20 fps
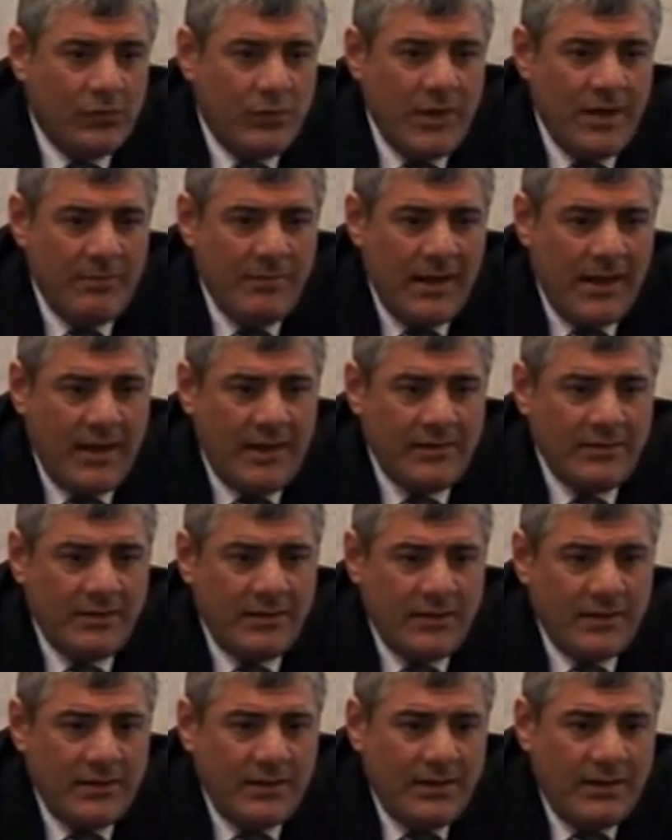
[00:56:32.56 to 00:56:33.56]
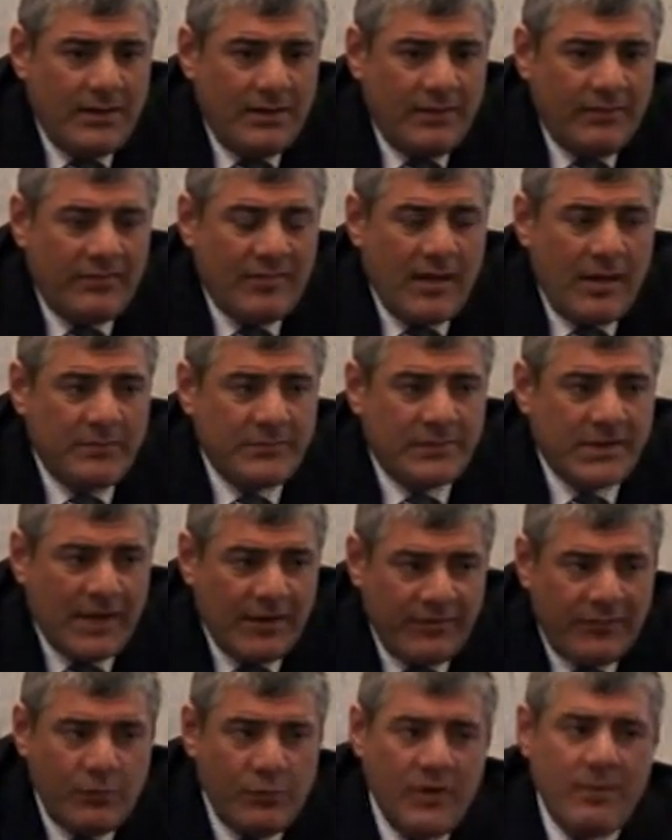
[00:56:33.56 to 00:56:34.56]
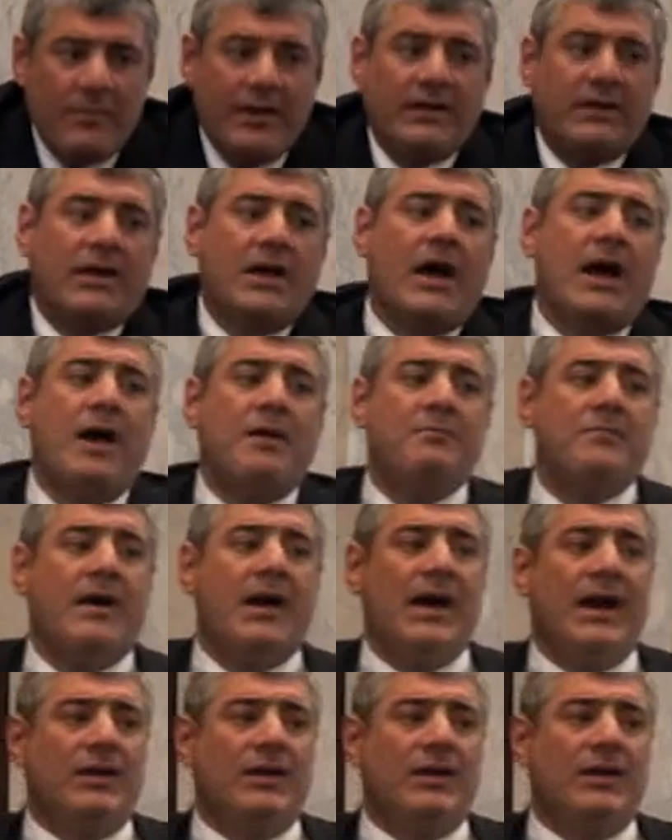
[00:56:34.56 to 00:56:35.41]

women, sometimes women come